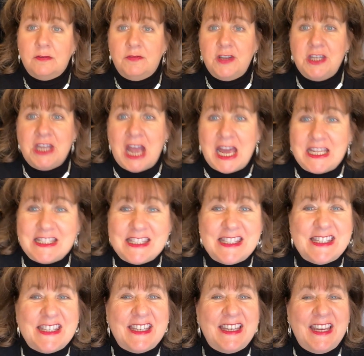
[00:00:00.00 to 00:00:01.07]

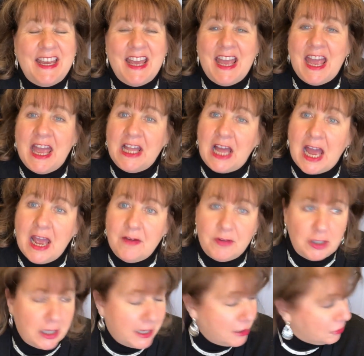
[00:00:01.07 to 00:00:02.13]
vignettes. I have a
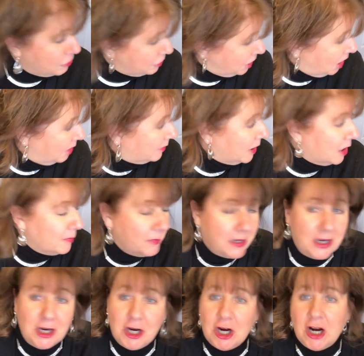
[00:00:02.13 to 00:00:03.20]
lantern coming up
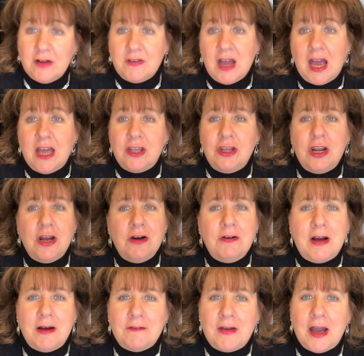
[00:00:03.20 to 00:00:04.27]
here. I've got,
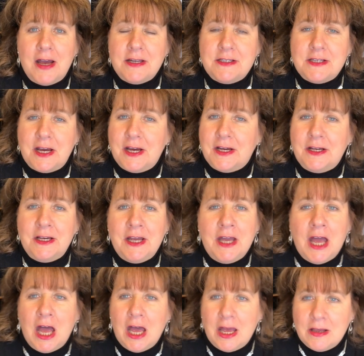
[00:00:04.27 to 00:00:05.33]
a
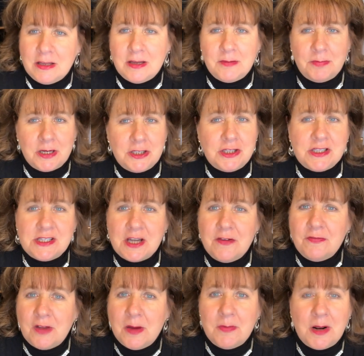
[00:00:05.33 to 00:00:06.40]
bunch of
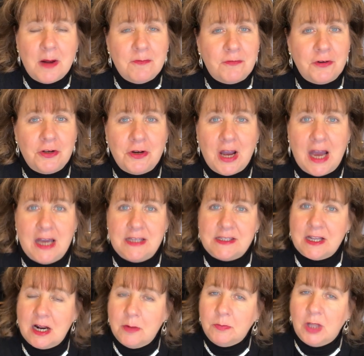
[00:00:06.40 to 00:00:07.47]
stuff coming up for you guys
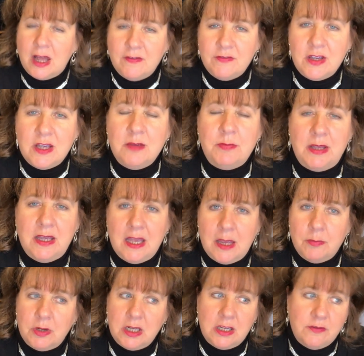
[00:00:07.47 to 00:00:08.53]
that I'm loving being
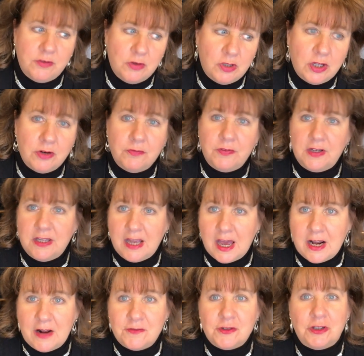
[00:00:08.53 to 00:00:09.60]
able to give you little vignette
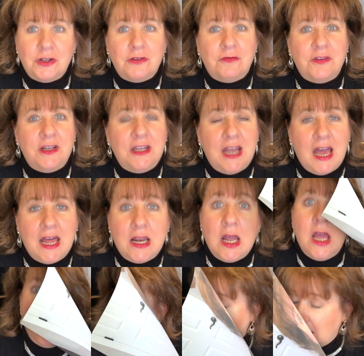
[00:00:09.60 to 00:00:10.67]
after little vignette
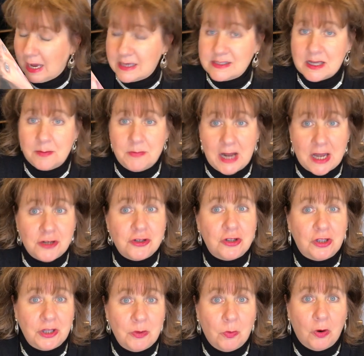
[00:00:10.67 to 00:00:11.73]
as I'm
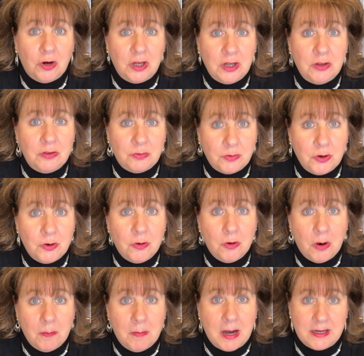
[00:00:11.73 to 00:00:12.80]
naturally working through
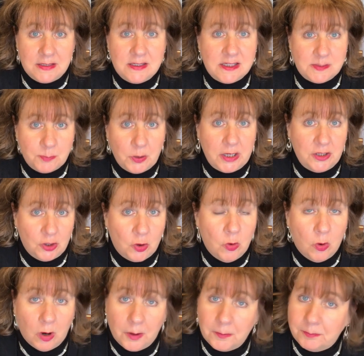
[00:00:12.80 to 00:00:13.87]
my spring
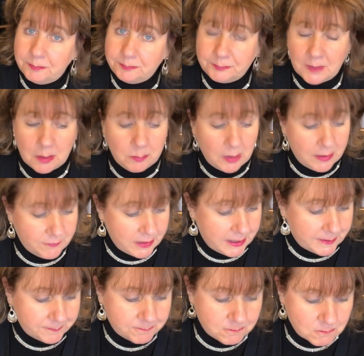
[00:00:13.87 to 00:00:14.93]
decor. I'm loving it.